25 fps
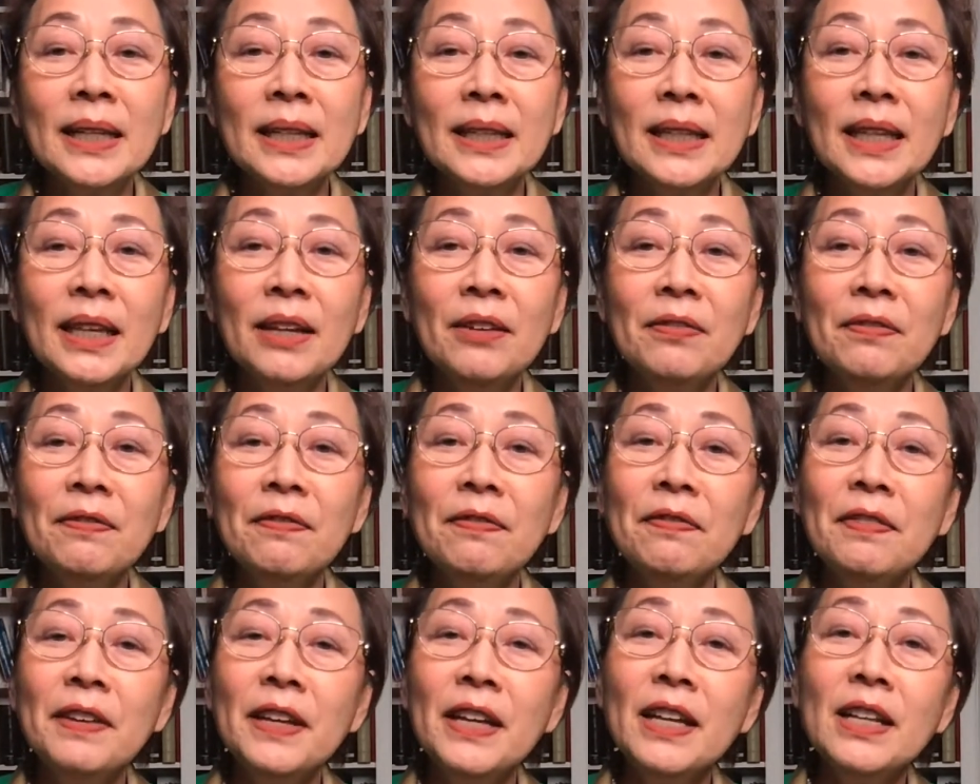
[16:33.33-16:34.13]
They
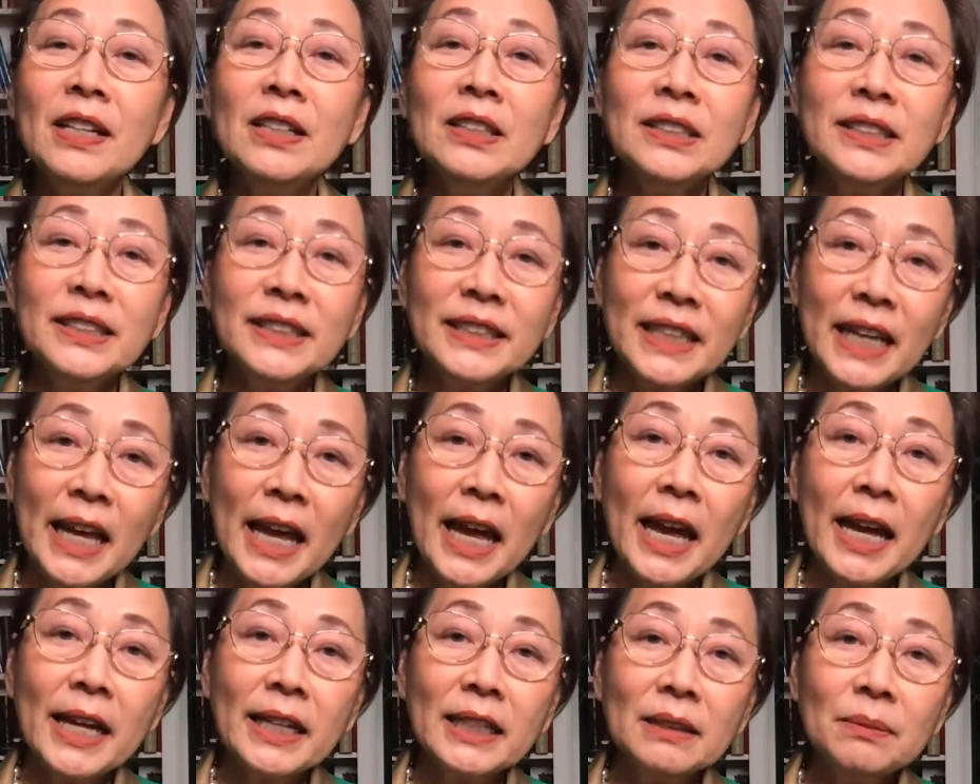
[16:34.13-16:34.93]
feel
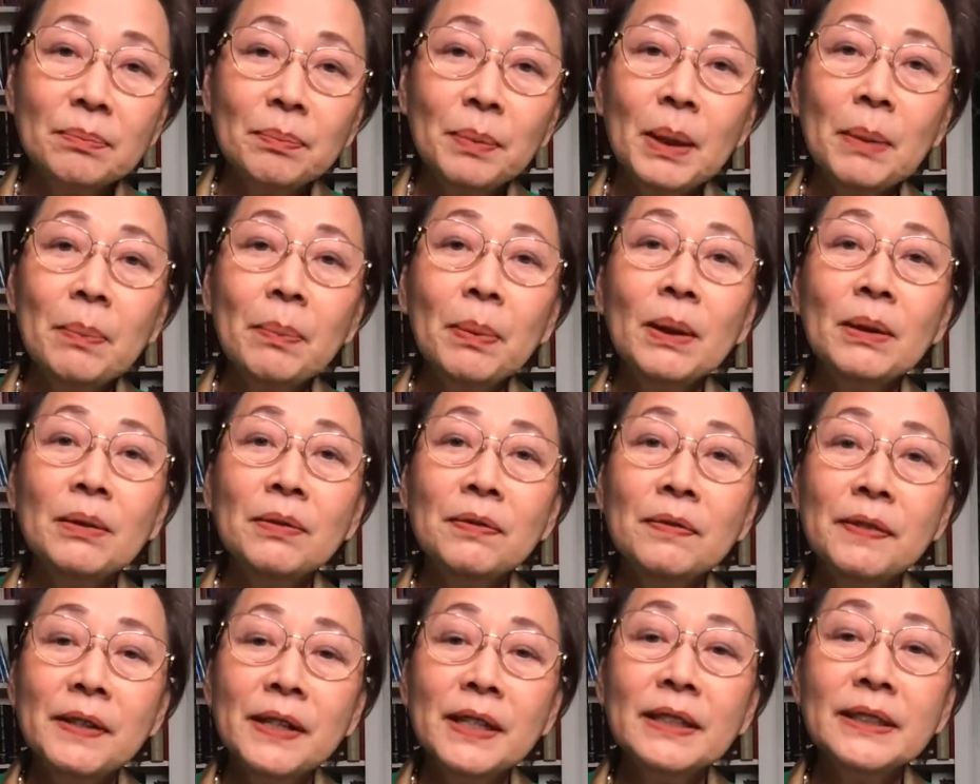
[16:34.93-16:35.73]
sad. People
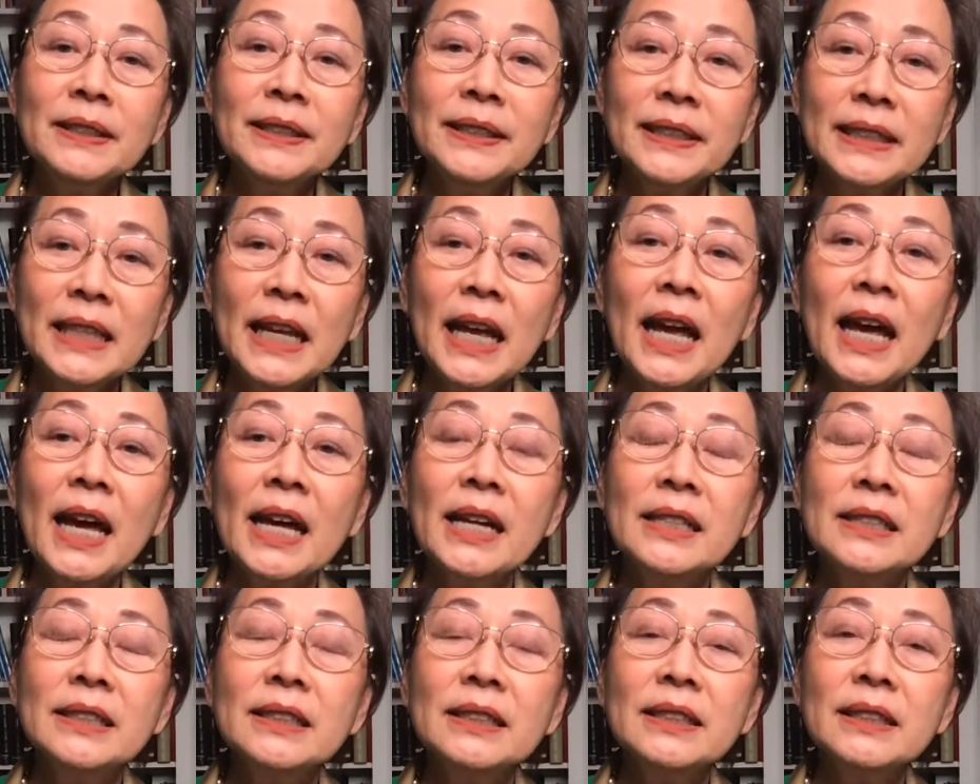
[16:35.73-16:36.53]
feel
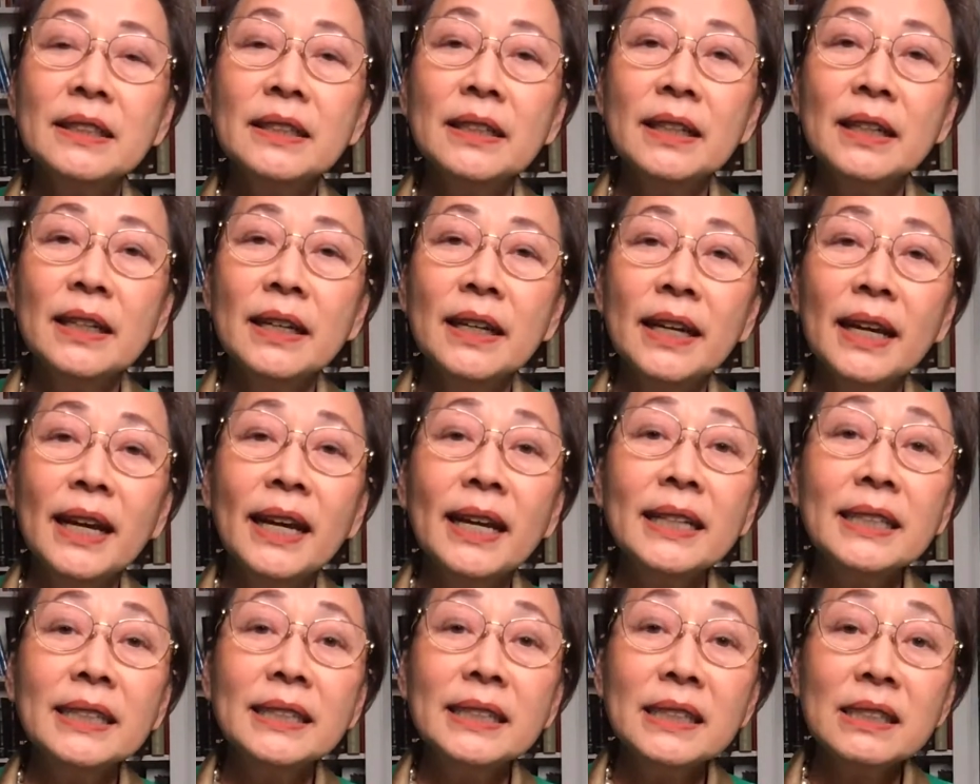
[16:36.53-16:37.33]
sad
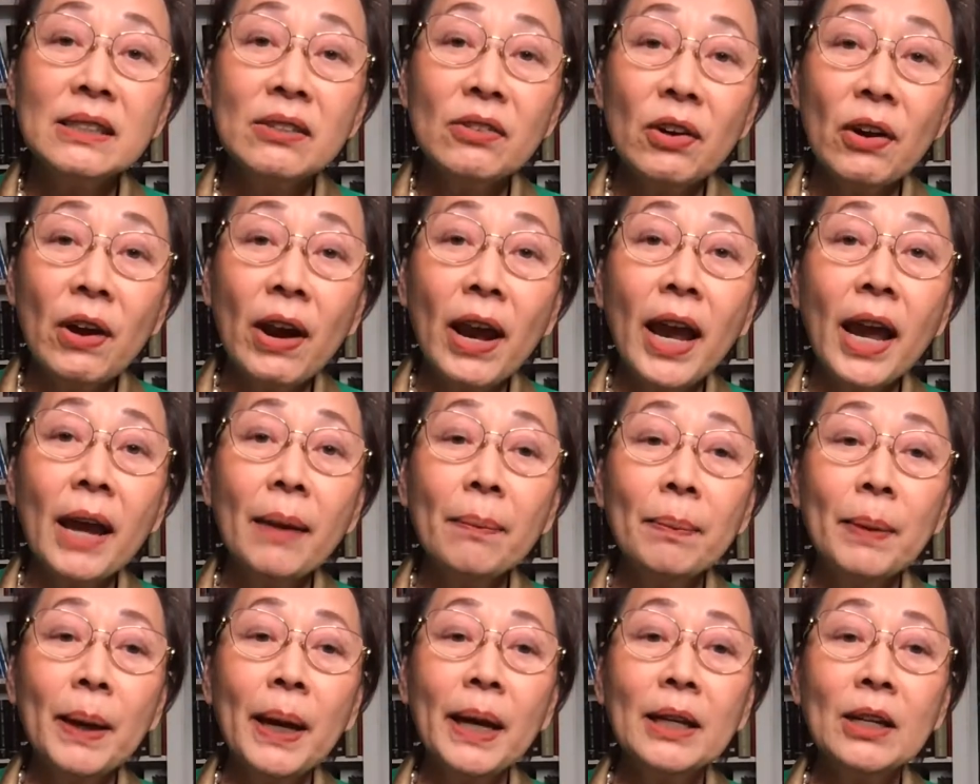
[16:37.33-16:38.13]
and
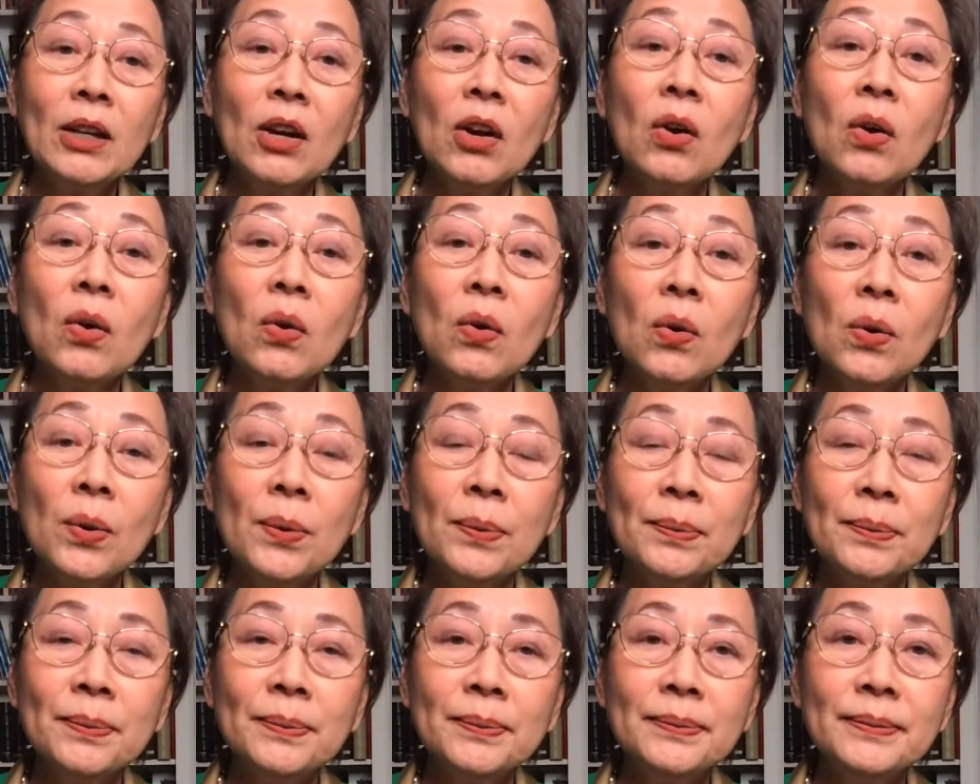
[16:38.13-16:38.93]
trapped at
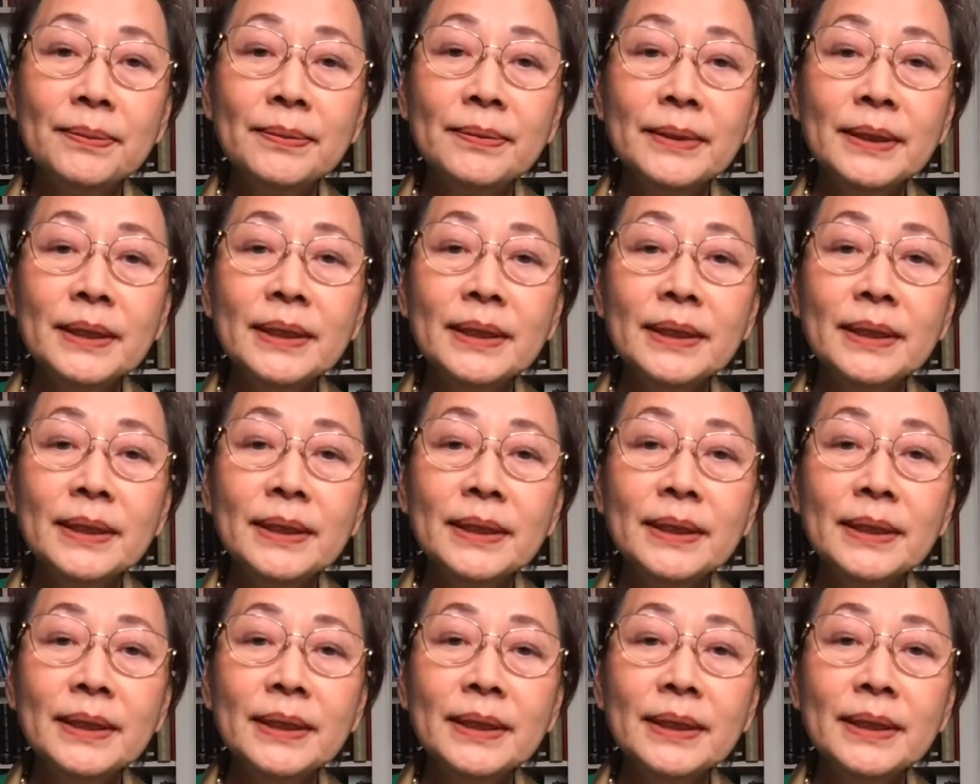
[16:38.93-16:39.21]
home.